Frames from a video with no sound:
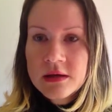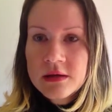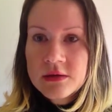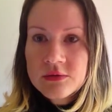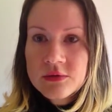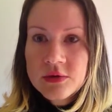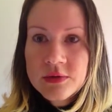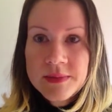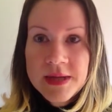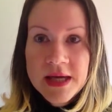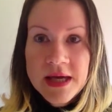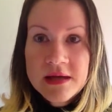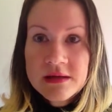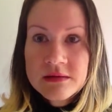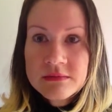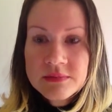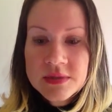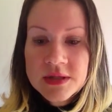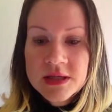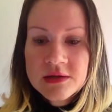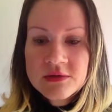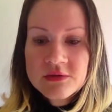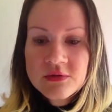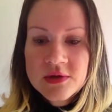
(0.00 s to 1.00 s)
Ruby hadn't
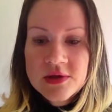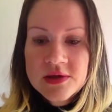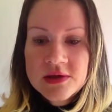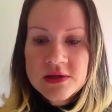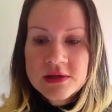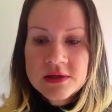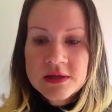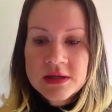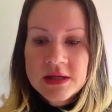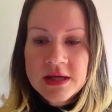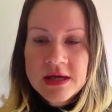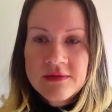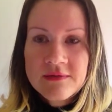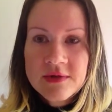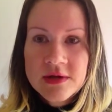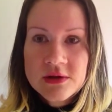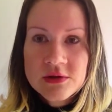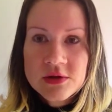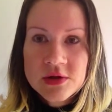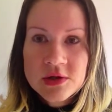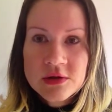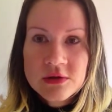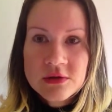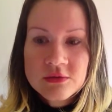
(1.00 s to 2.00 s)
been interested in having
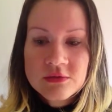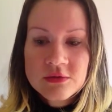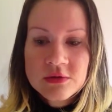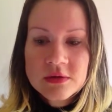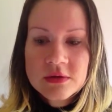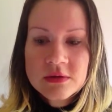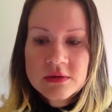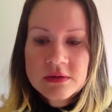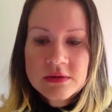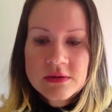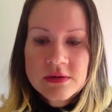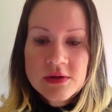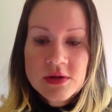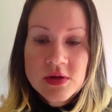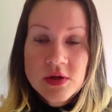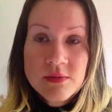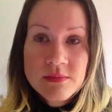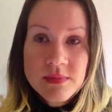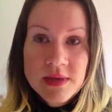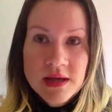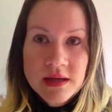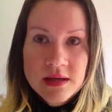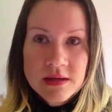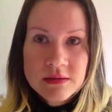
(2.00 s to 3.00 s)
children, so
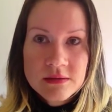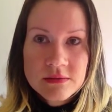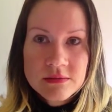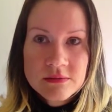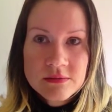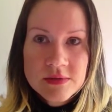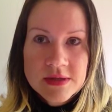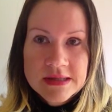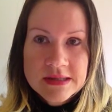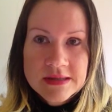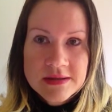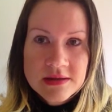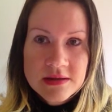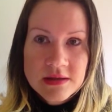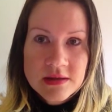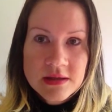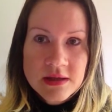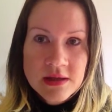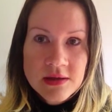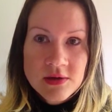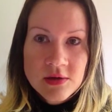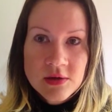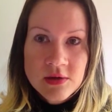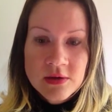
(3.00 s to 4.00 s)
Megan was listed
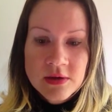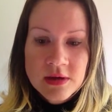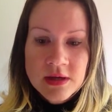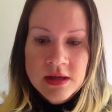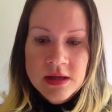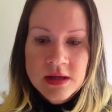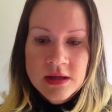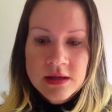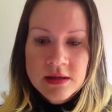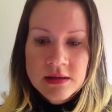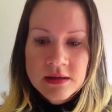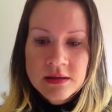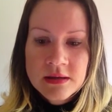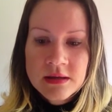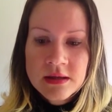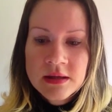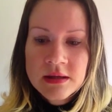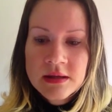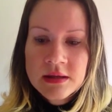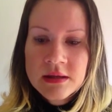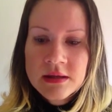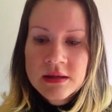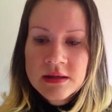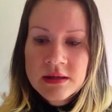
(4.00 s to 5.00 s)
as her heir.
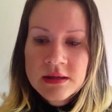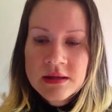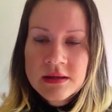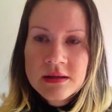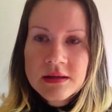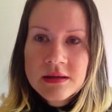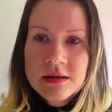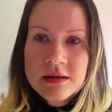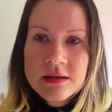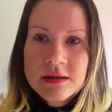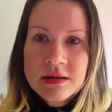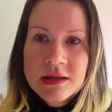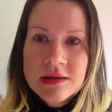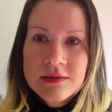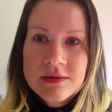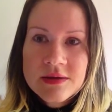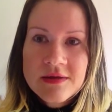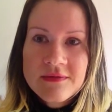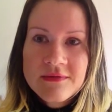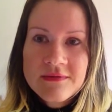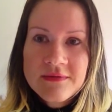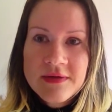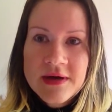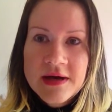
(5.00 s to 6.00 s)
There was a
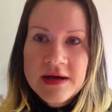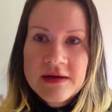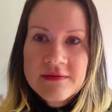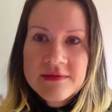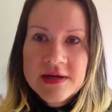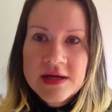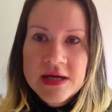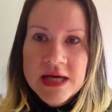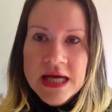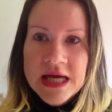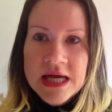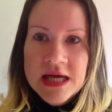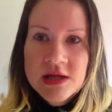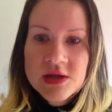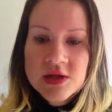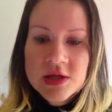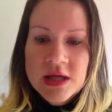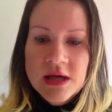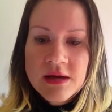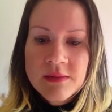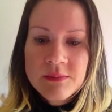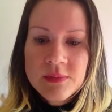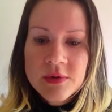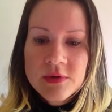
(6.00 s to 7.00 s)
5-year age
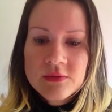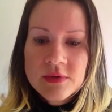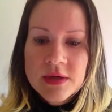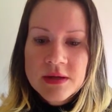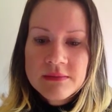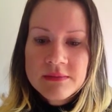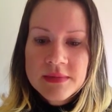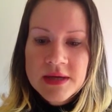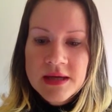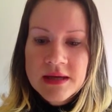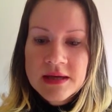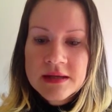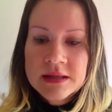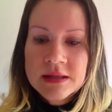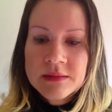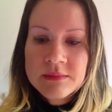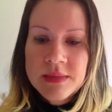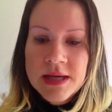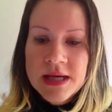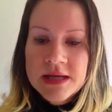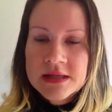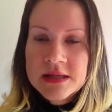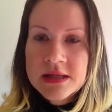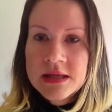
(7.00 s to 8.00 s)
gap between Megan and
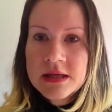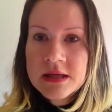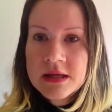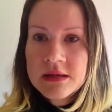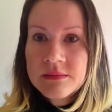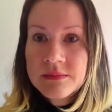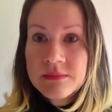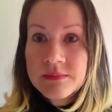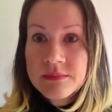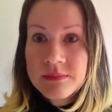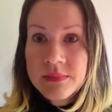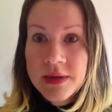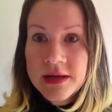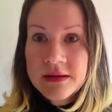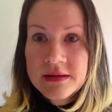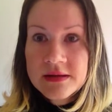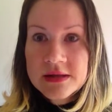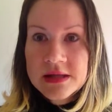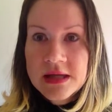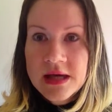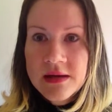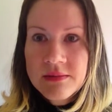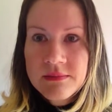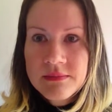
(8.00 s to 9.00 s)
Maddie, and by the
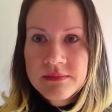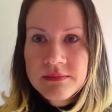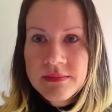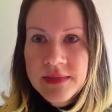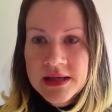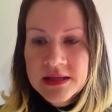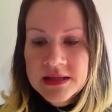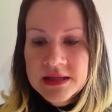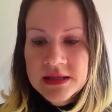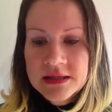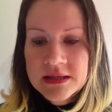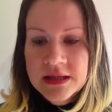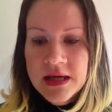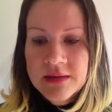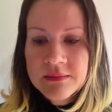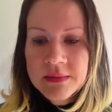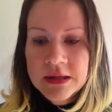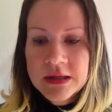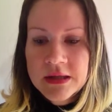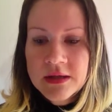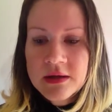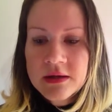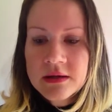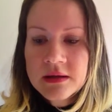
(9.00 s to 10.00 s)
time Maddie had come
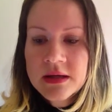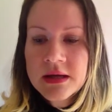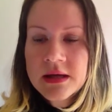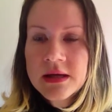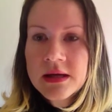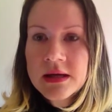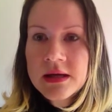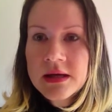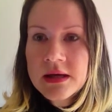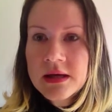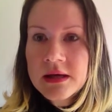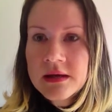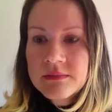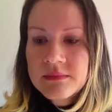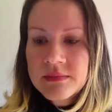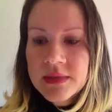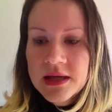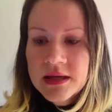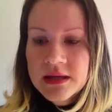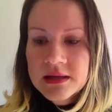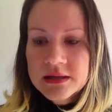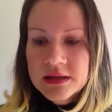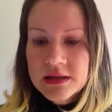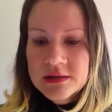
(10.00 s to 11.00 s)
along,
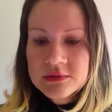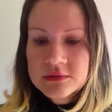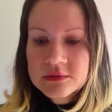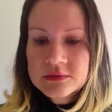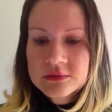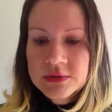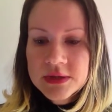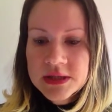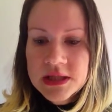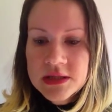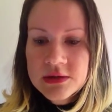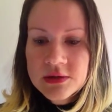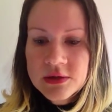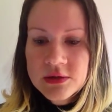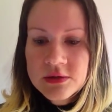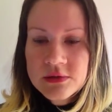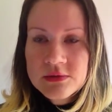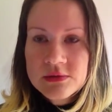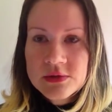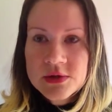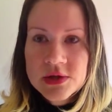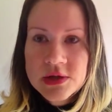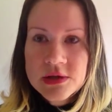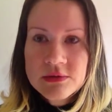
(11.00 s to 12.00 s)
Megan had already known
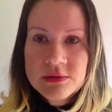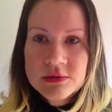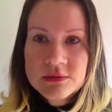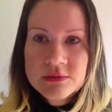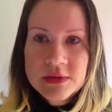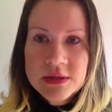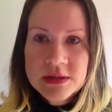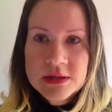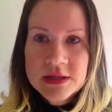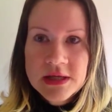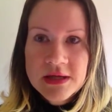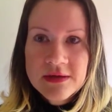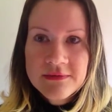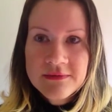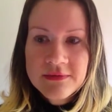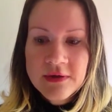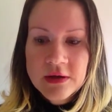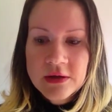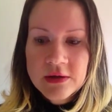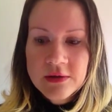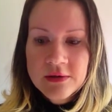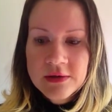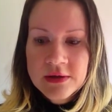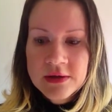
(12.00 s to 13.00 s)
she would one day
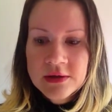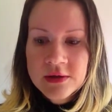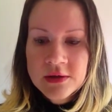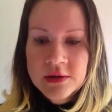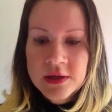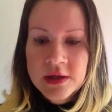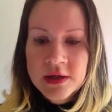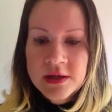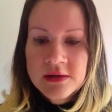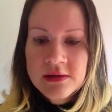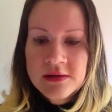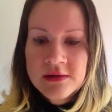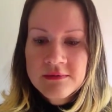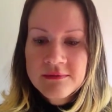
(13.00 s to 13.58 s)
follow in her aunt's